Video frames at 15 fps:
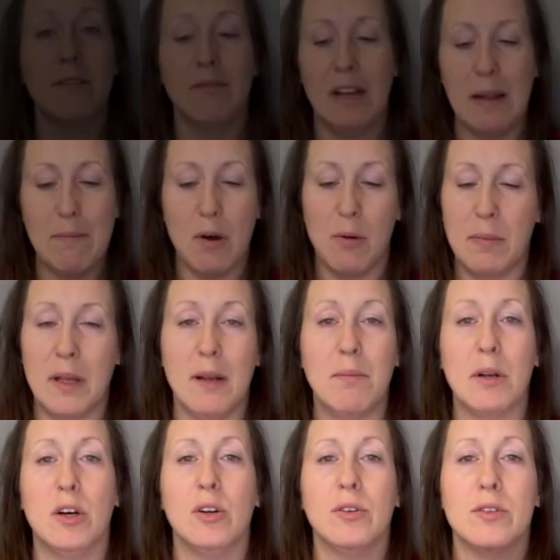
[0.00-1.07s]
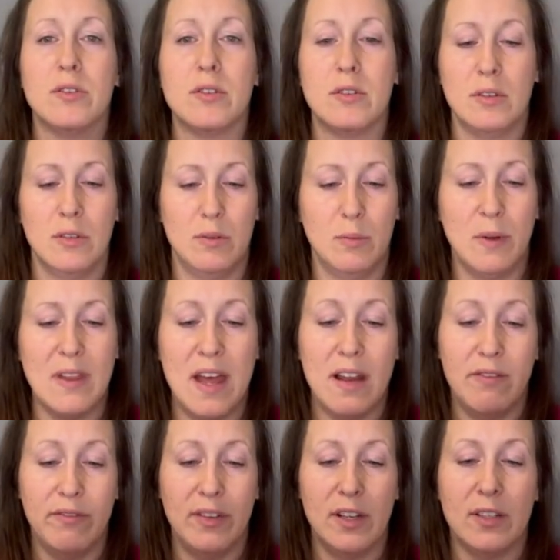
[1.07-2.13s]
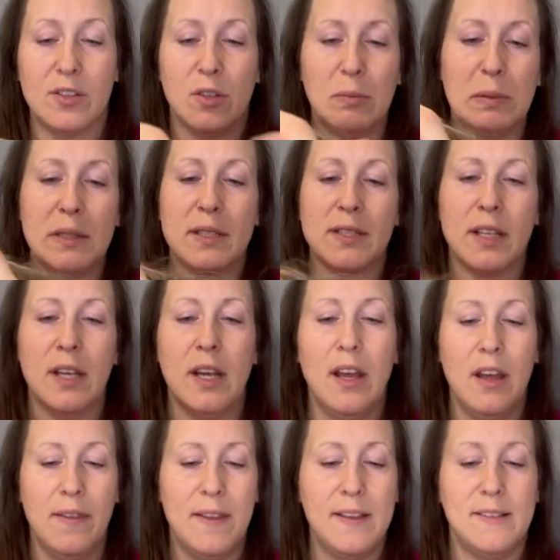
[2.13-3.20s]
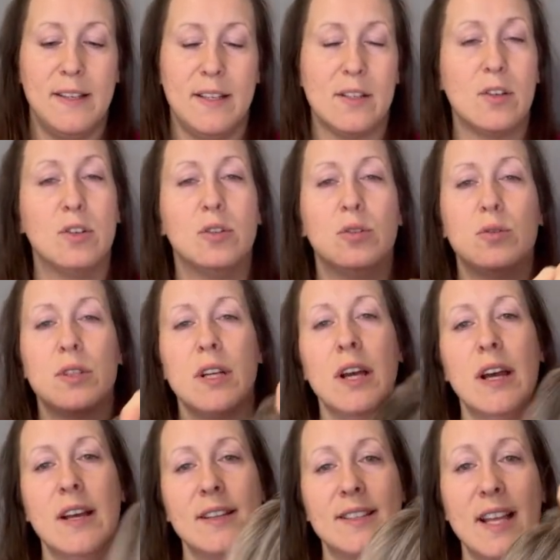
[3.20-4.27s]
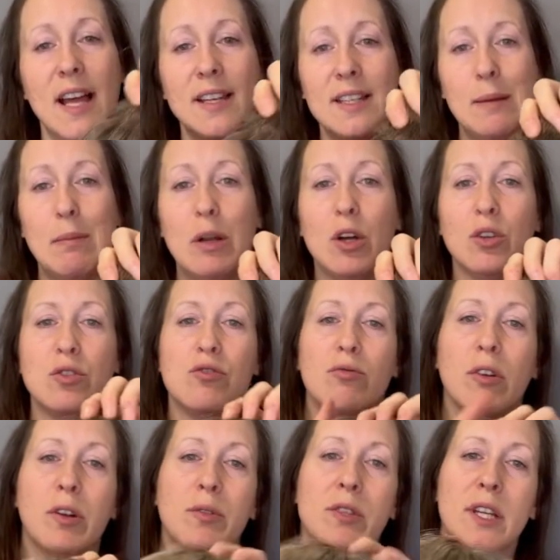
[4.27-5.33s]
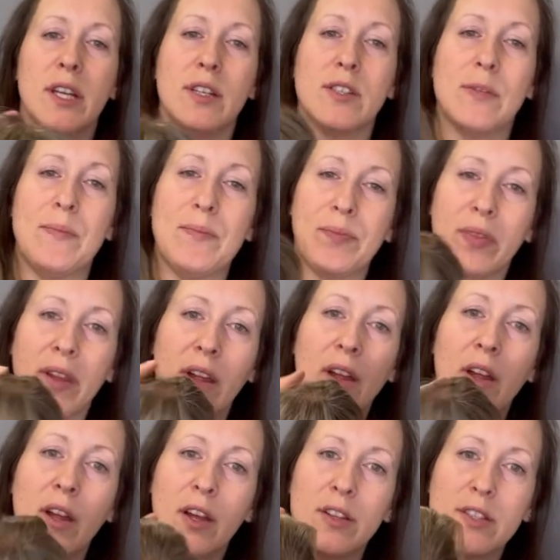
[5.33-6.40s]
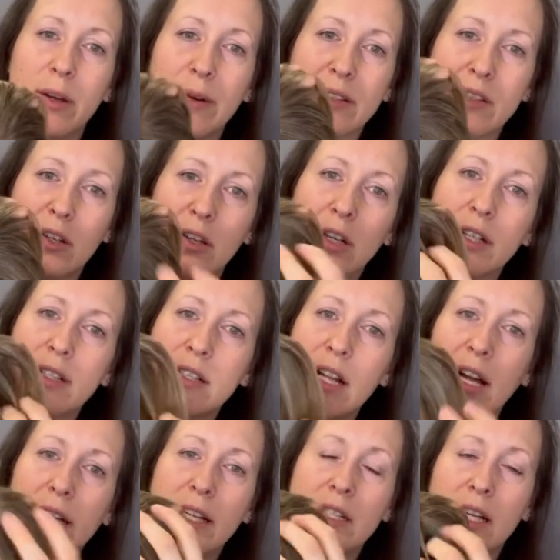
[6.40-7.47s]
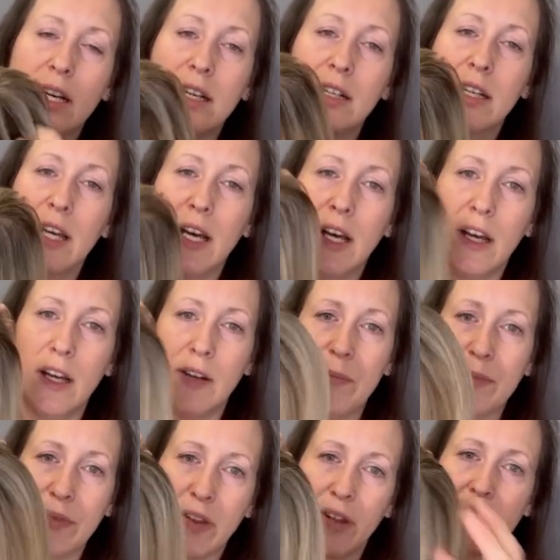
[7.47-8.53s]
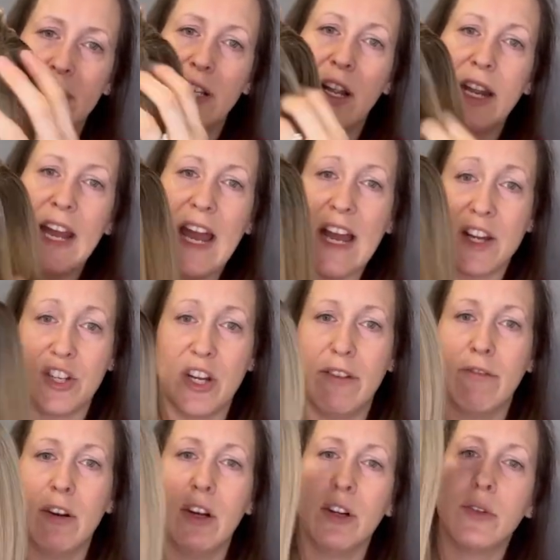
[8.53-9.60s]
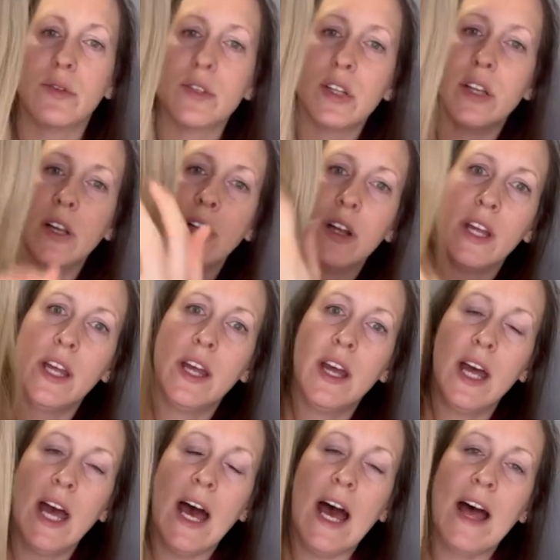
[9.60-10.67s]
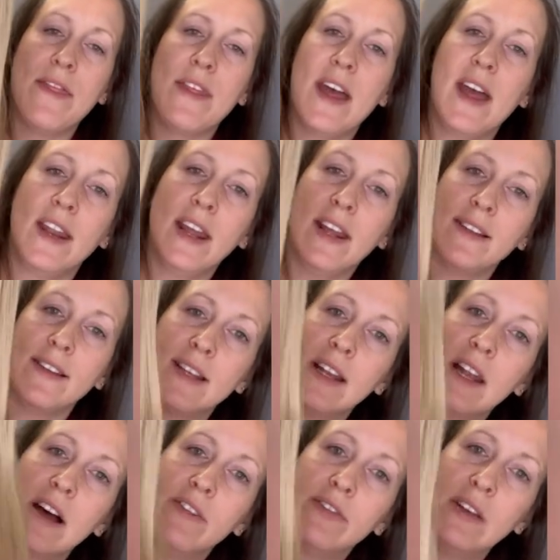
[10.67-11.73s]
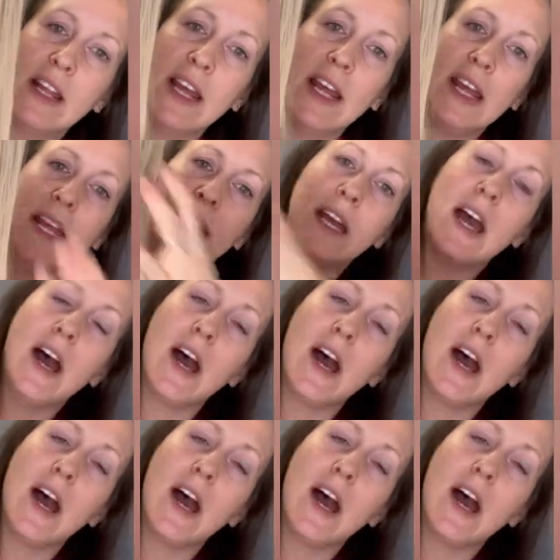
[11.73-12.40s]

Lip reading: really popular blonde with Wille toppers. This is called Sandyblonde Rooted. So it's got a slightly darker, slightly ashy root, and then it's a lovely